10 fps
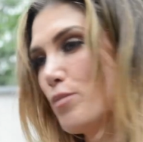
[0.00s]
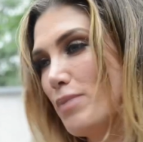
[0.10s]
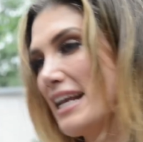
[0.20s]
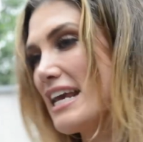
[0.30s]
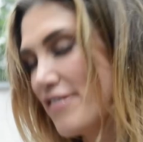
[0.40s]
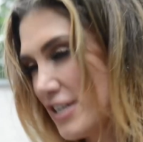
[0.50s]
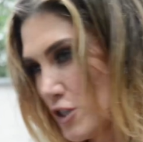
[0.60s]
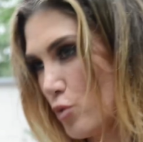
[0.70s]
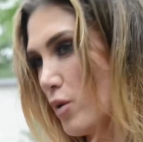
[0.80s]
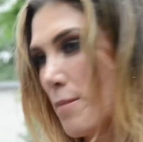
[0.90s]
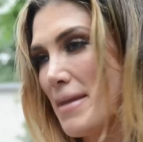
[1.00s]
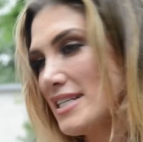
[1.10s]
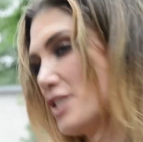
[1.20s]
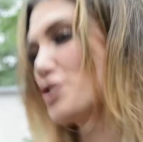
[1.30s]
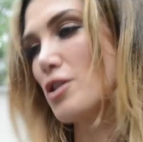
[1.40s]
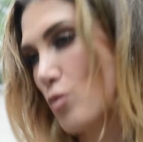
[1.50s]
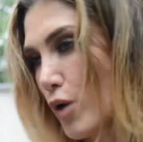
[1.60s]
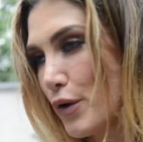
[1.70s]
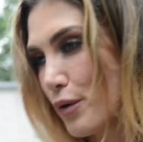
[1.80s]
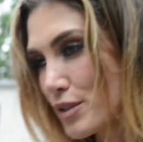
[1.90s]
believe is a message to the
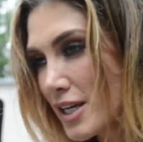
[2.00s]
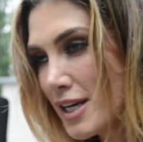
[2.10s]
world.